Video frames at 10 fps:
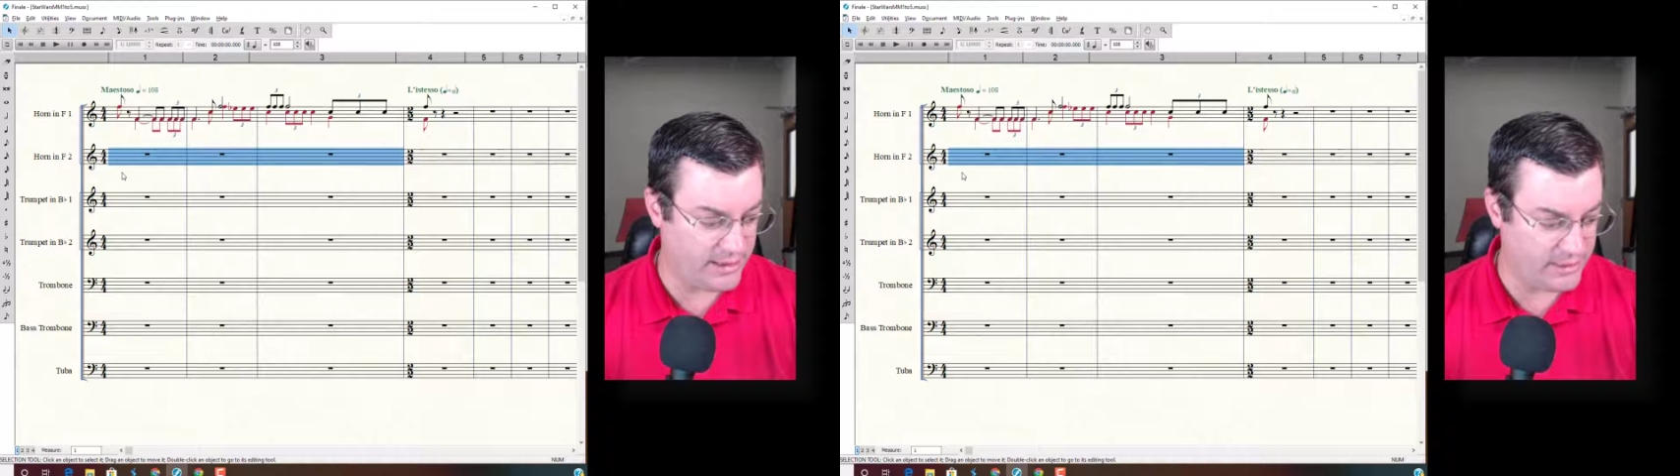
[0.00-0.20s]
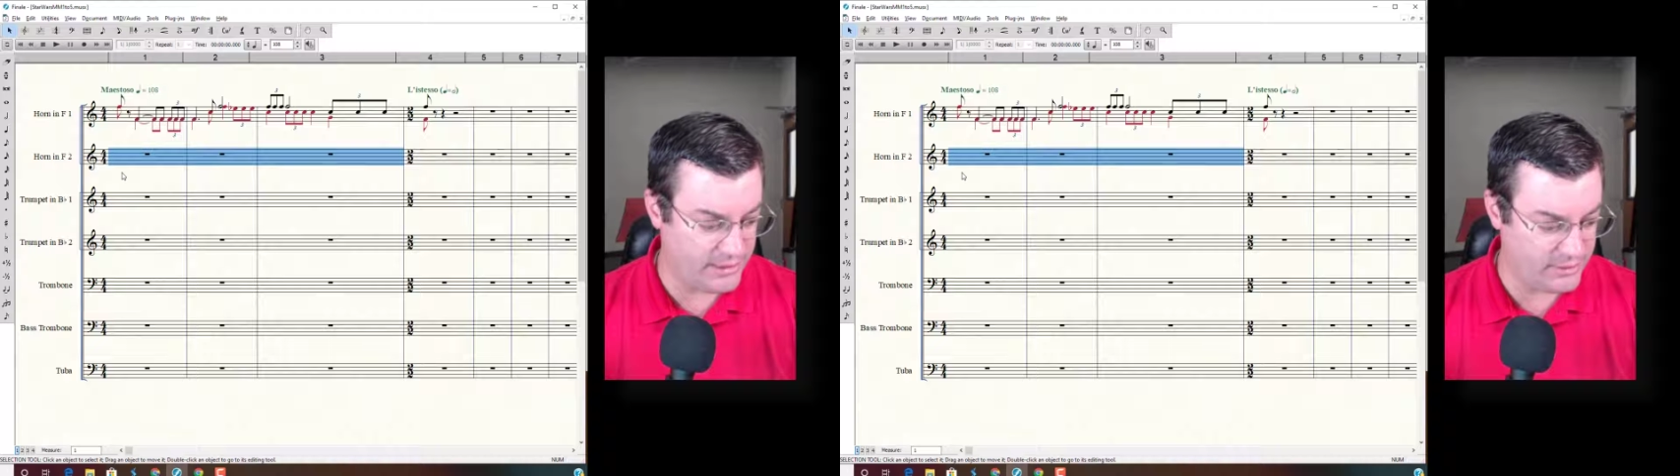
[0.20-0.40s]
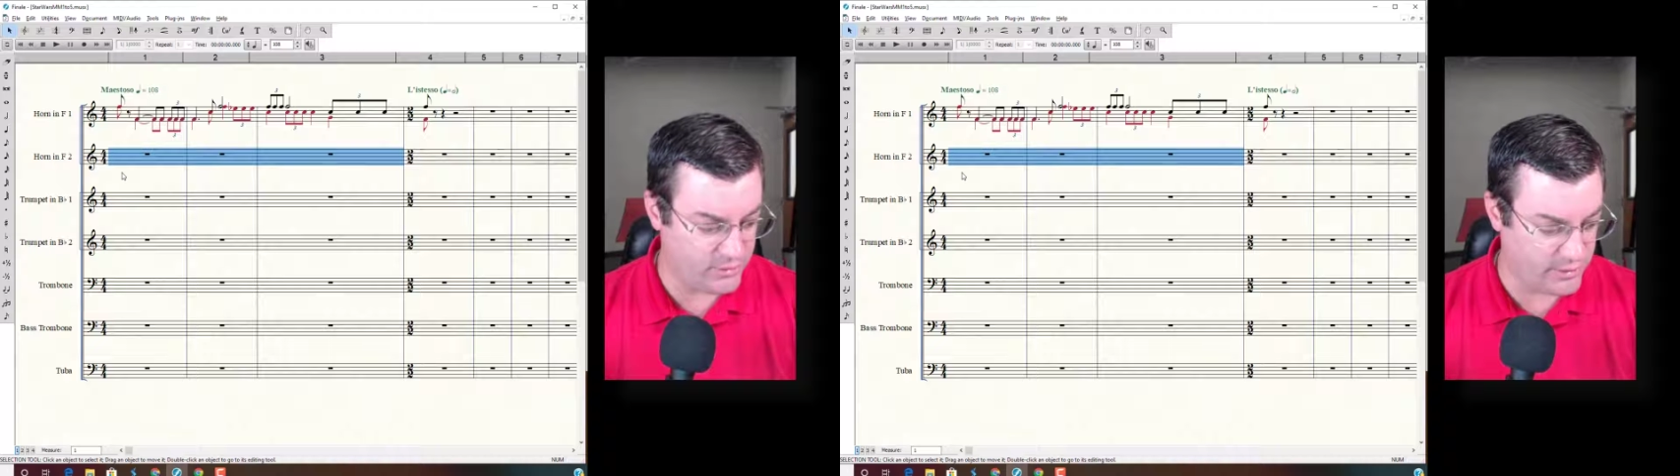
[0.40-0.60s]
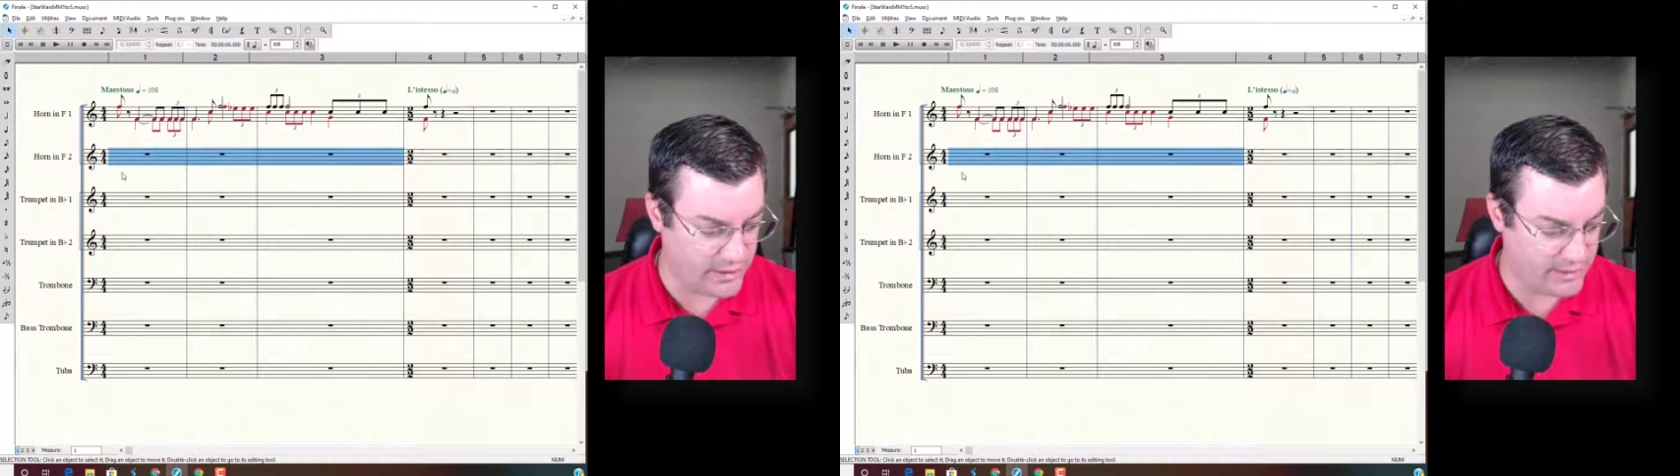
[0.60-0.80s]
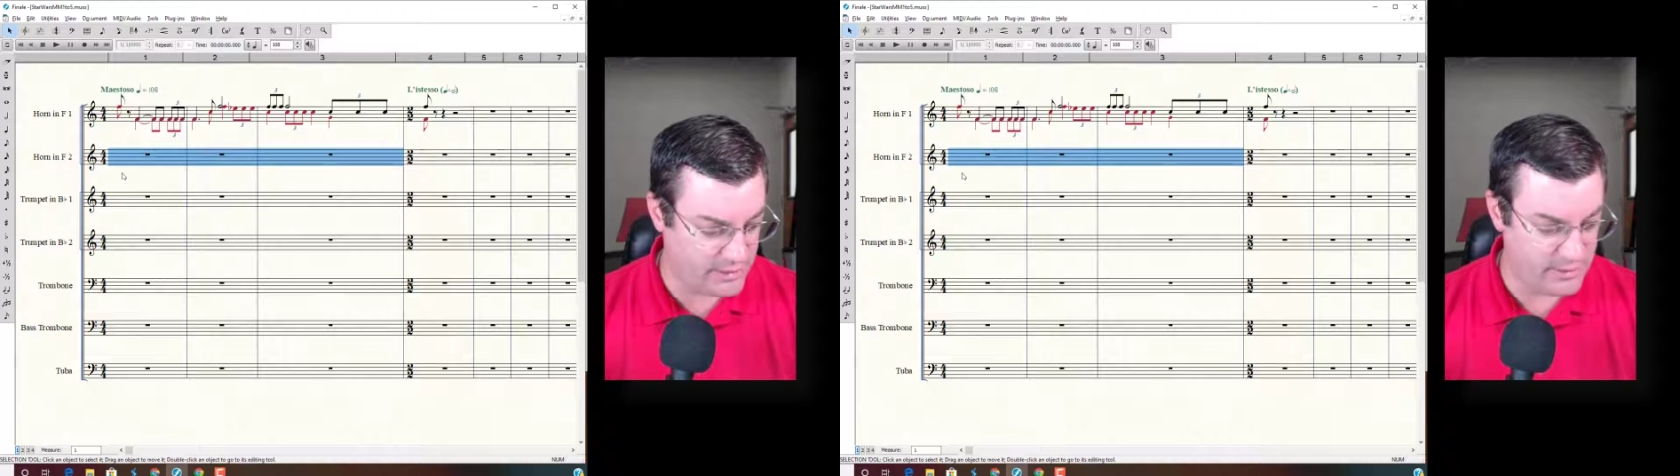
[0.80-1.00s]
and enter
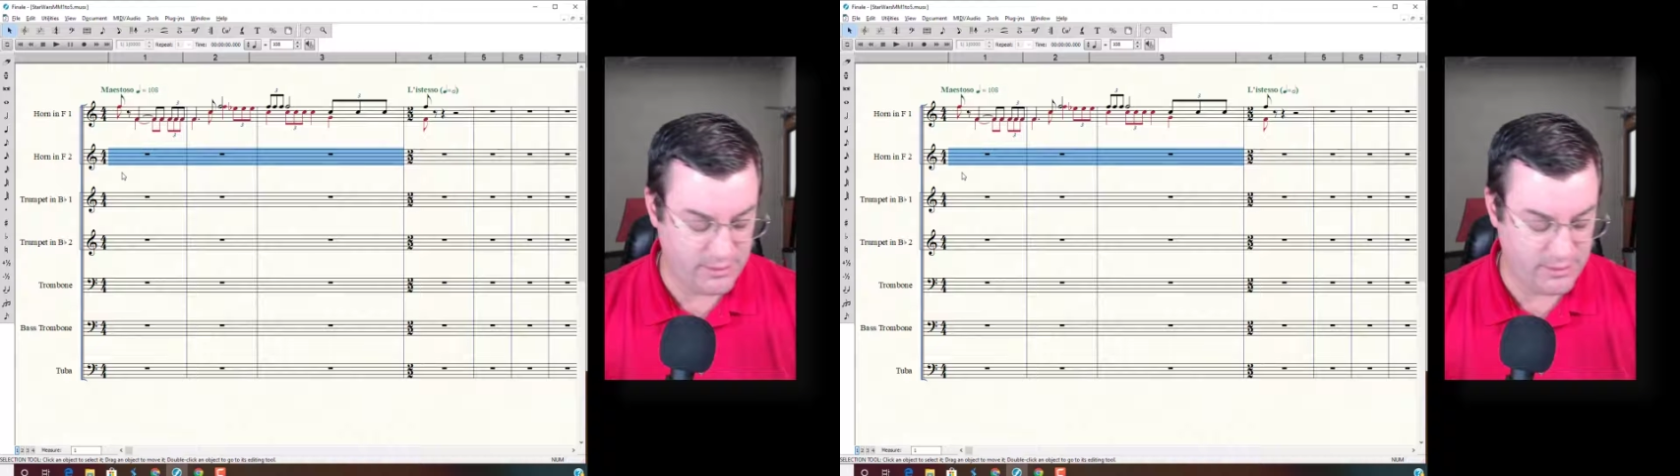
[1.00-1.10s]
that.